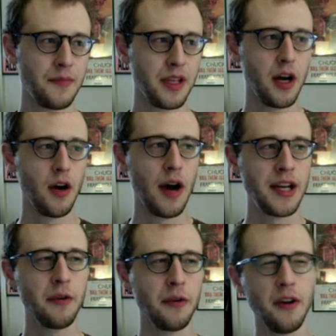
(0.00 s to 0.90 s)
you know,
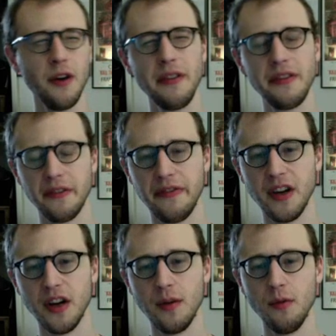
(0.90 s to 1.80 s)
I don't know that the
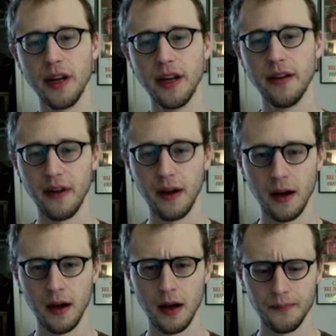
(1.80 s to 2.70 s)
film would have
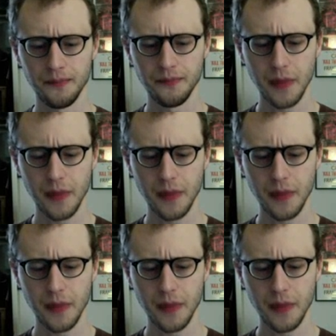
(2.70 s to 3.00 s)
uh,